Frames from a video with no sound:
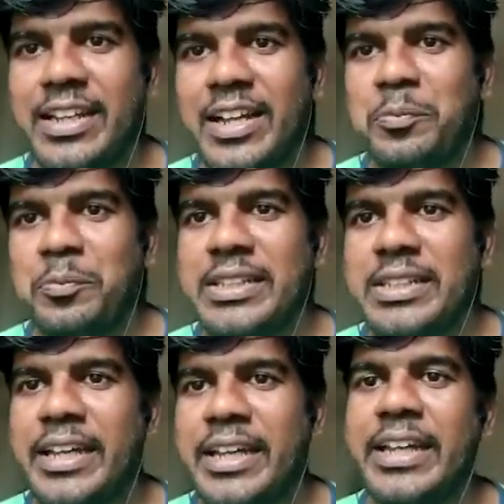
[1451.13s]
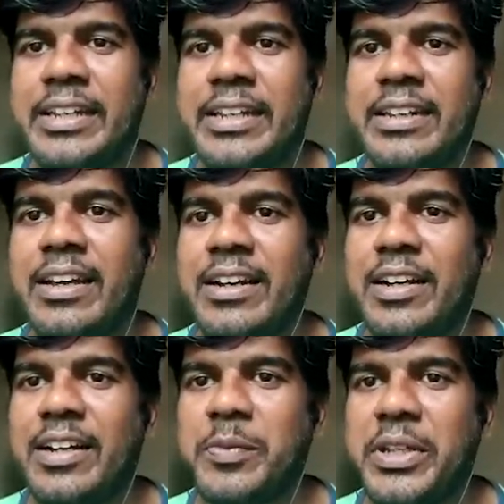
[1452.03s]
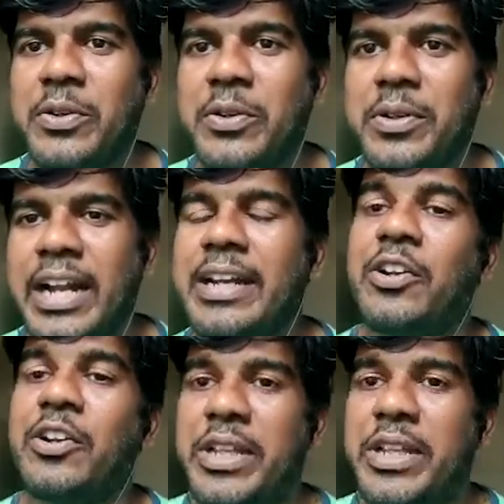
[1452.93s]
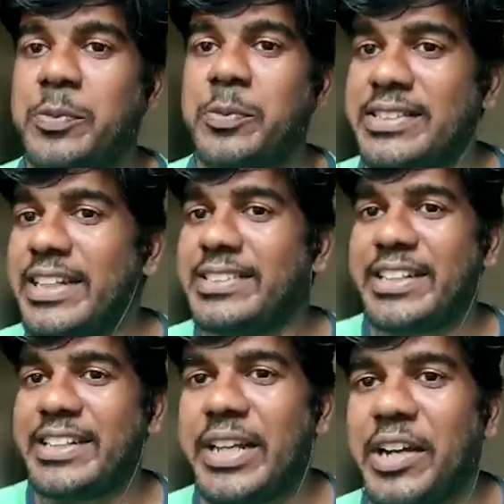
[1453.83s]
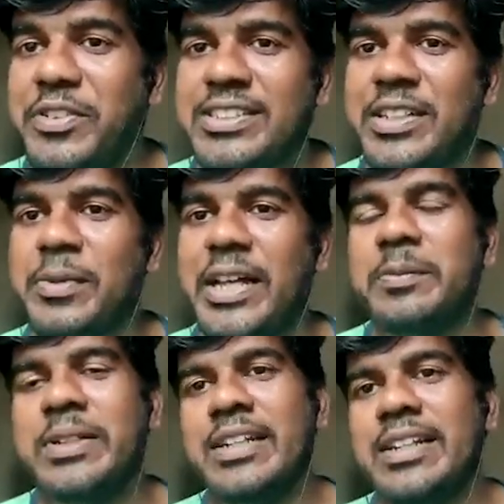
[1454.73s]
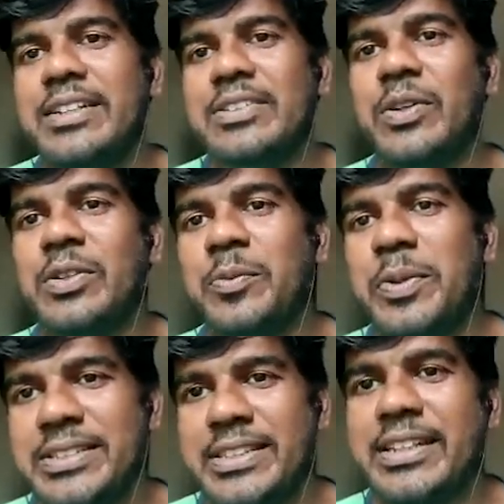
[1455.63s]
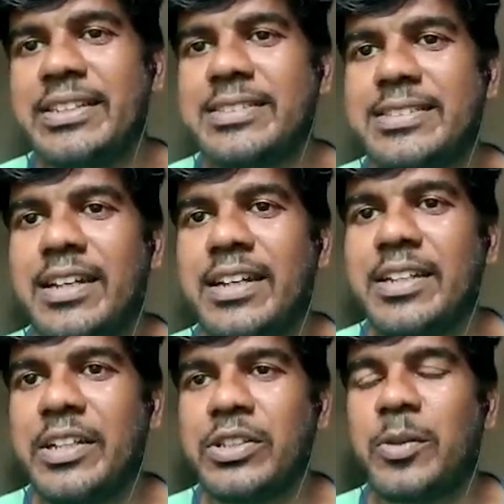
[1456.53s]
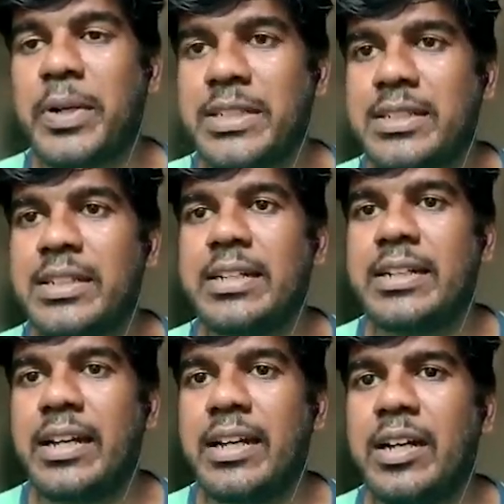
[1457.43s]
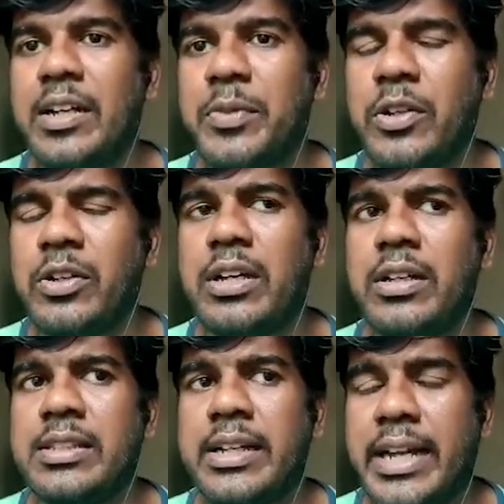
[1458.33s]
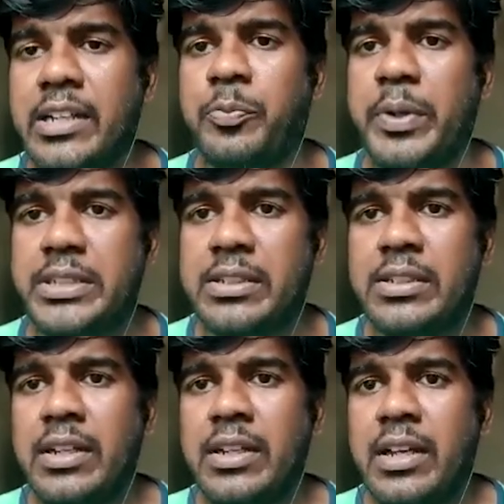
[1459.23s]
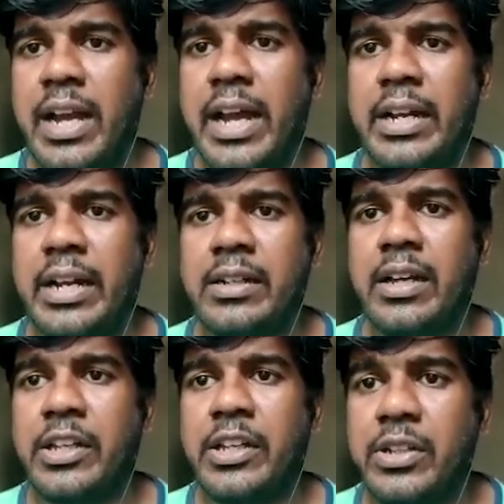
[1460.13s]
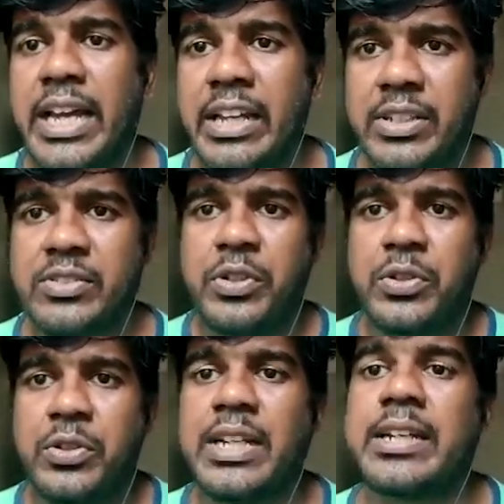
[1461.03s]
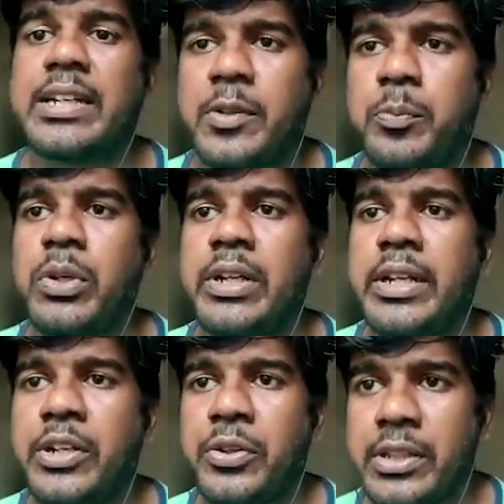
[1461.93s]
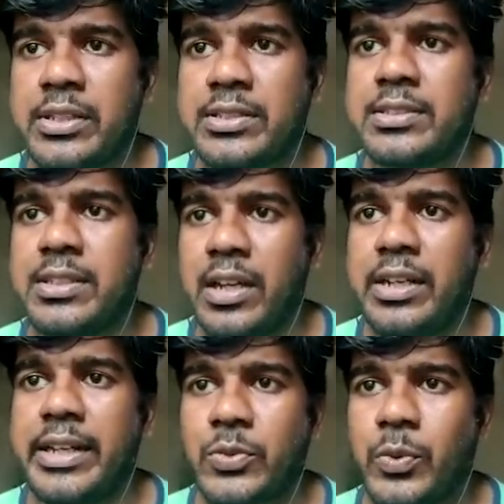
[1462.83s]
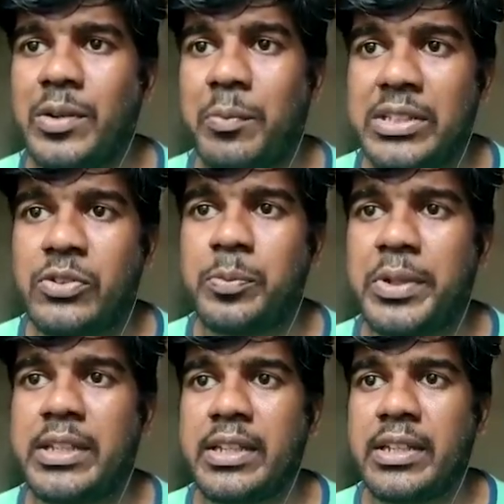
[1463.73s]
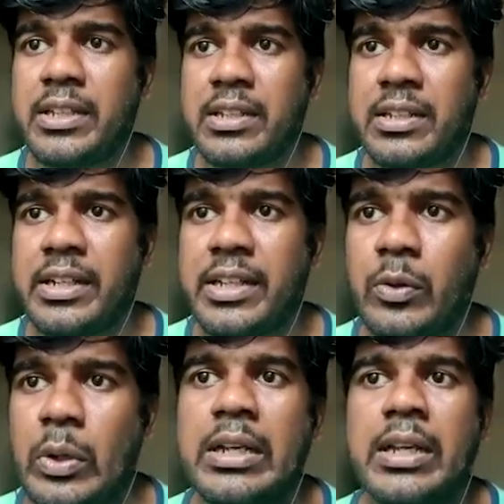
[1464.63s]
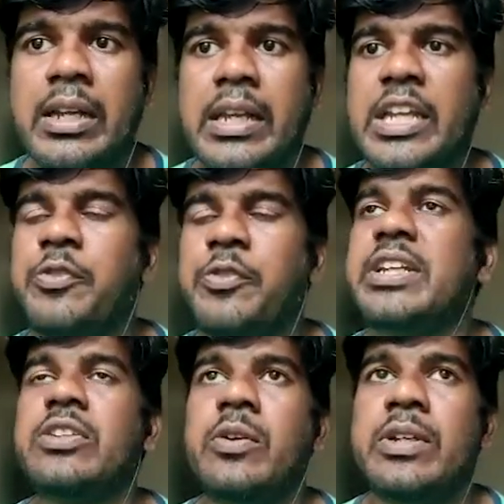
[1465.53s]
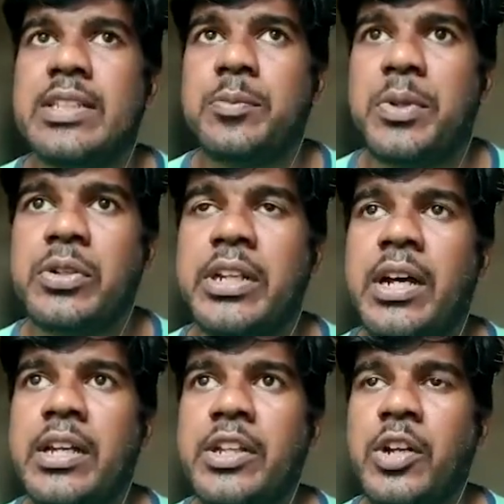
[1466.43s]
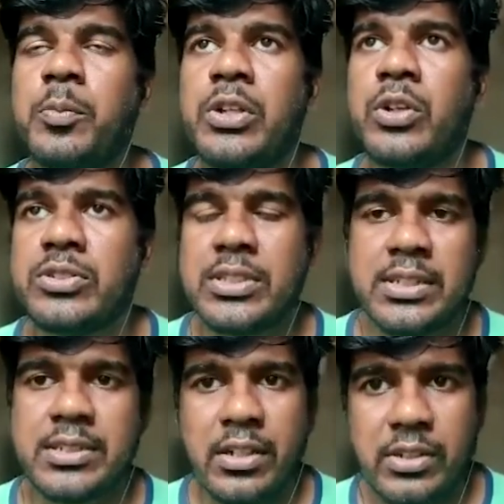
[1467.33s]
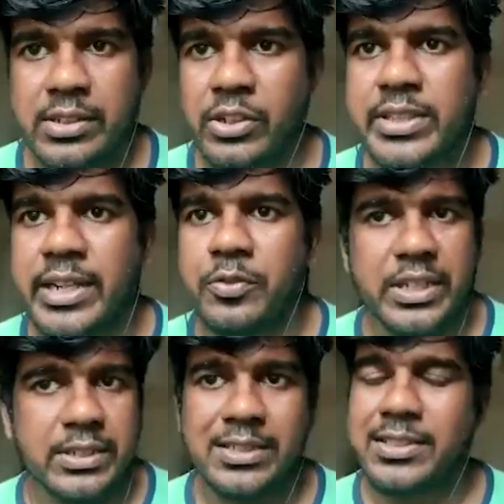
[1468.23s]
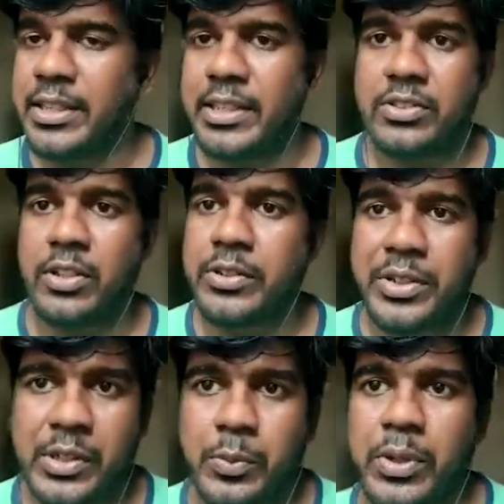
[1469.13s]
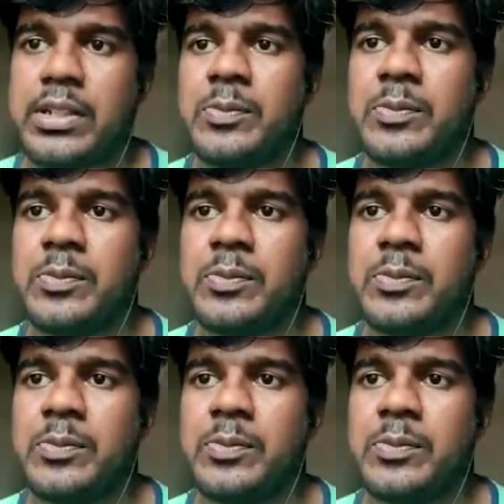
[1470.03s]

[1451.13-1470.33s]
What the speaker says: But then again, and nobody respects science actually after some time. So the best thing is, the pressure that, the kind of pressure and, diverse views that get pulled in during this next 1 month would be the critical one. If it is always about, bulldozers or those kind of actions, then it is not going to work.